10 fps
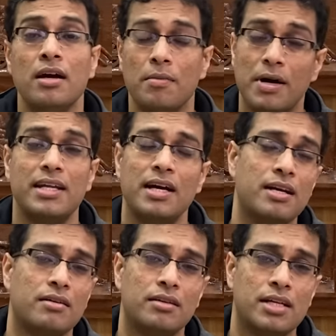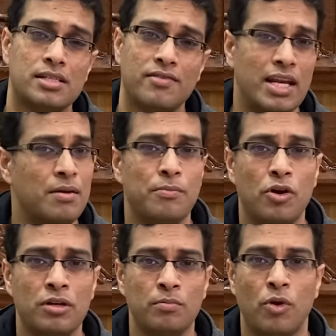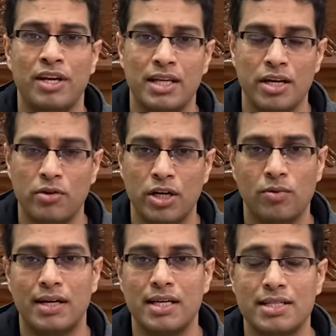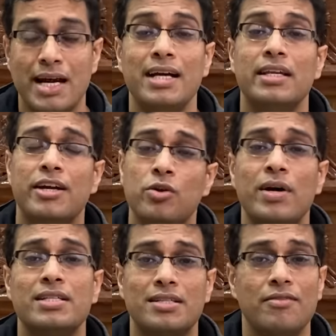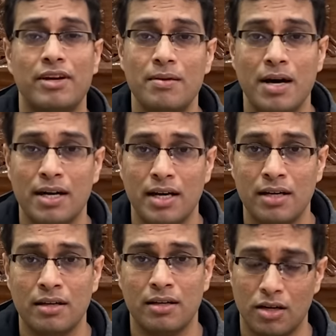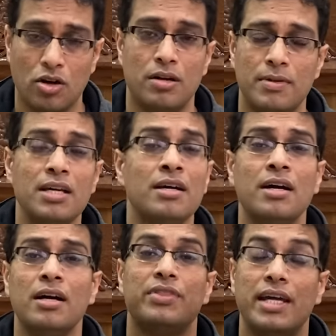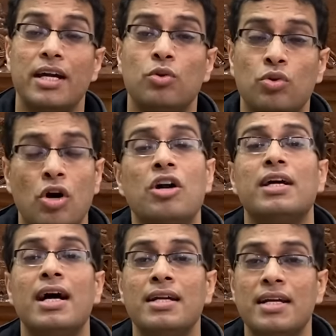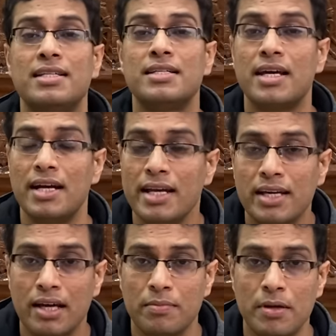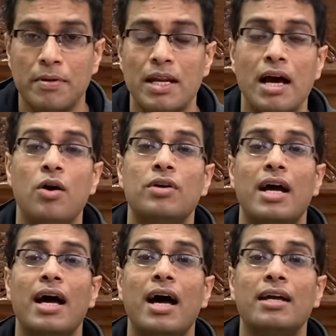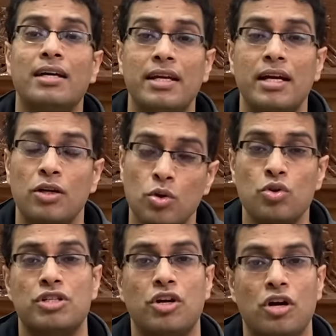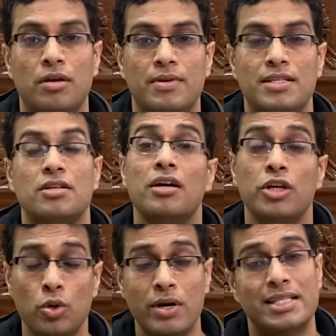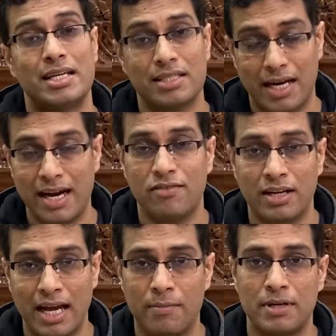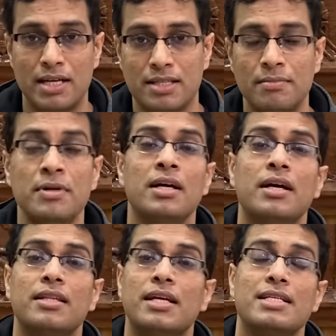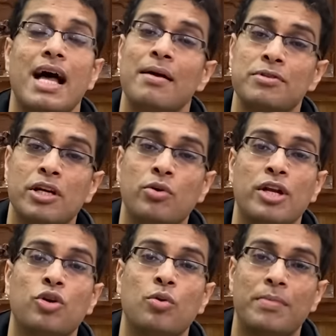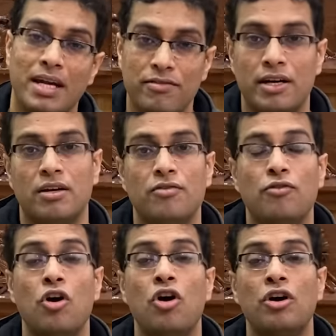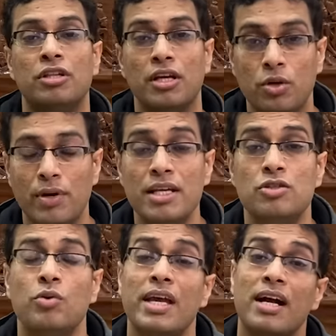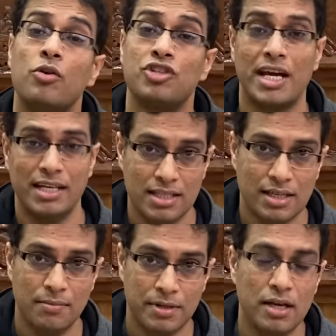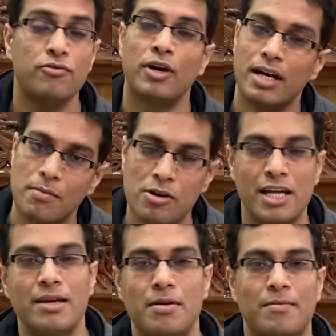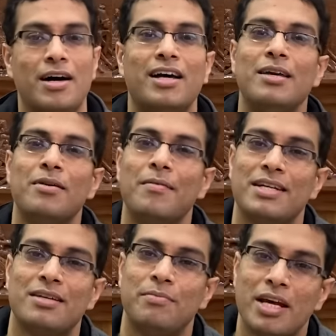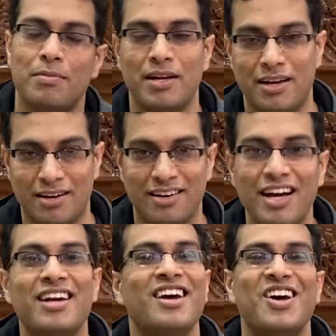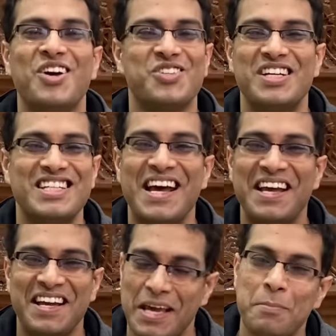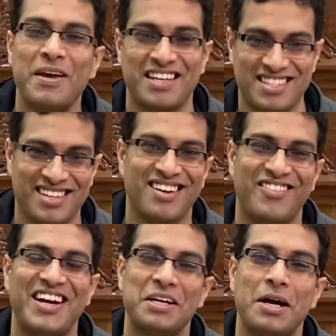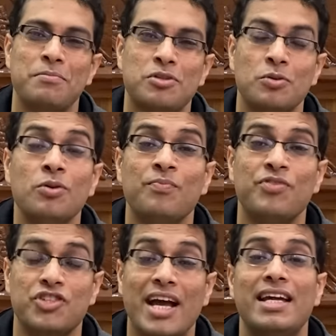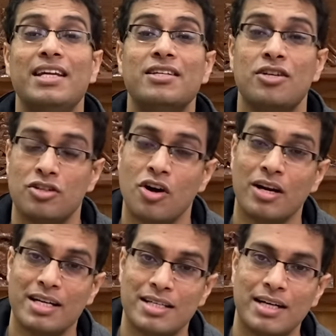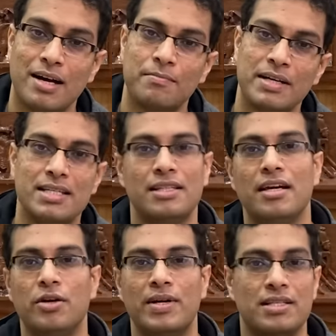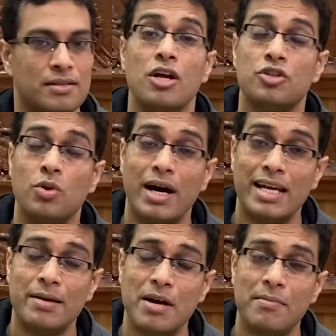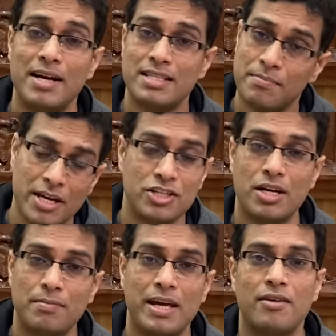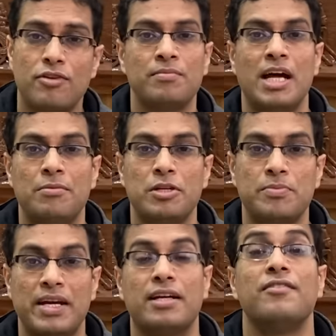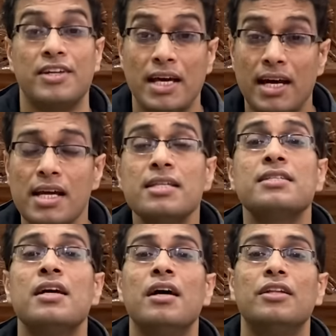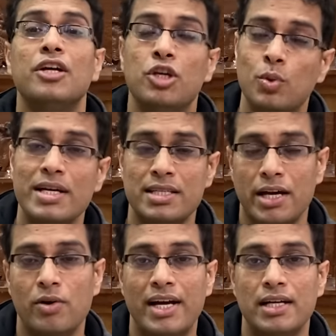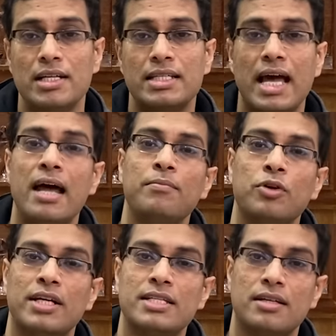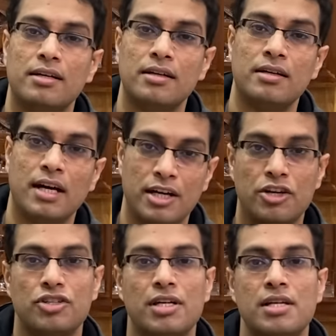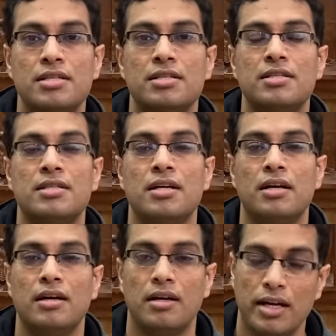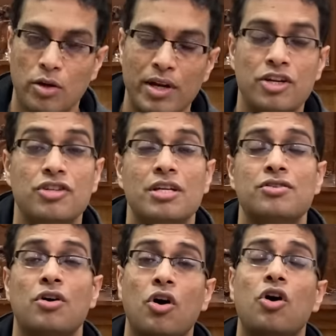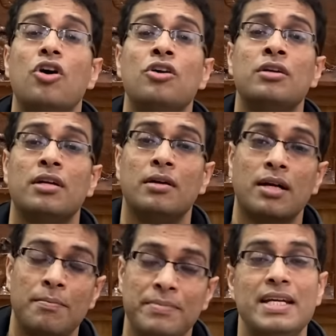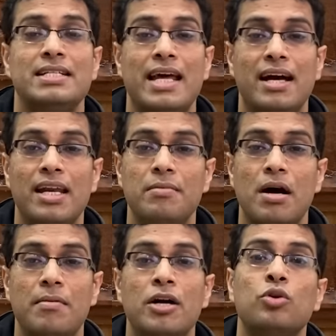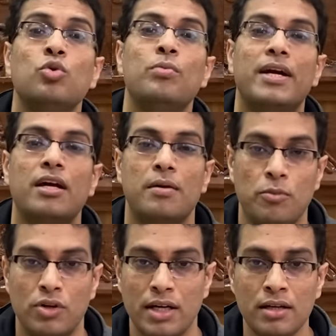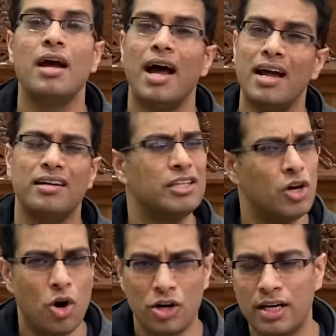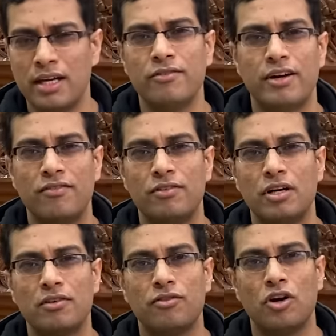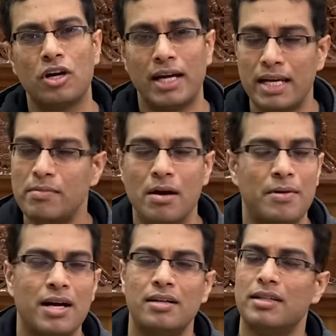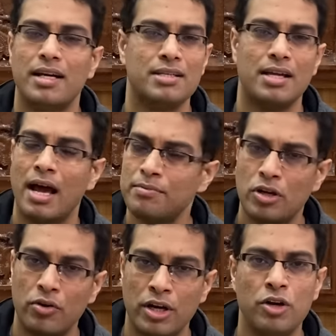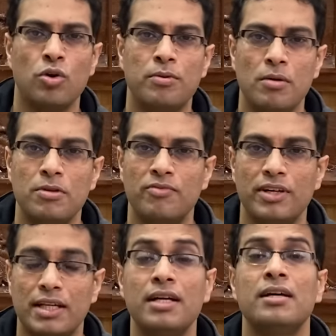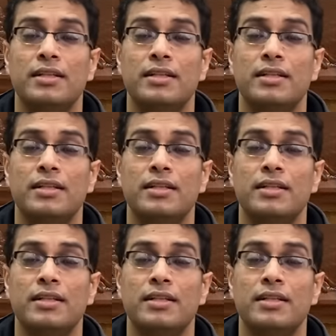But here, there's a very important point that you need to understand, that US is a free market economy. They do not unnecessarily kick people out and create closed economies. US has thrived on capitalism. There is absolutely no benefit for the US to kick out Chinese company. Forget about Alibaba. Alibaba is a big player, right? So it's like apex when it comes to Chinese stock listed companies in the US. So Alibaba is a major player from that perspective. Yes. The US regulators can put in certain conditions, regulations on companies like Alibaba to do better reporting. And the auditing framework for Alibaba, there is absolutely no problem with it.